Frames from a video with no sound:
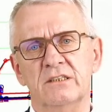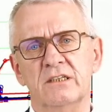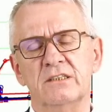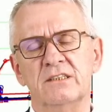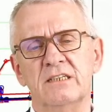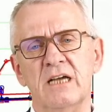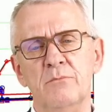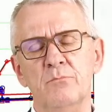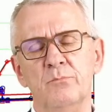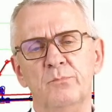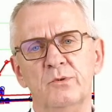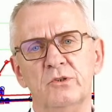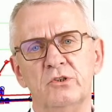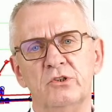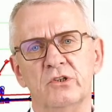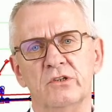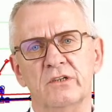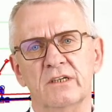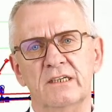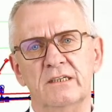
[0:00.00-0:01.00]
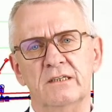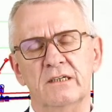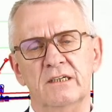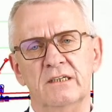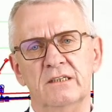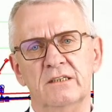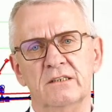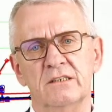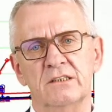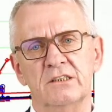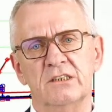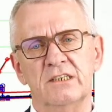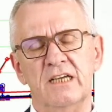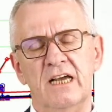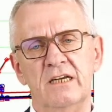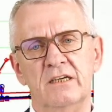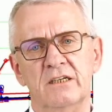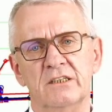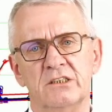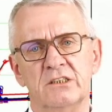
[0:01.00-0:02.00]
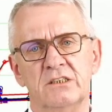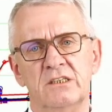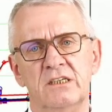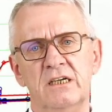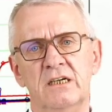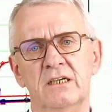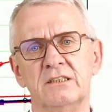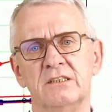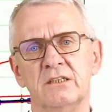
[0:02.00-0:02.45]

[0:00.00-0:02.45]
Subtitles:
the temperature in the stainless steel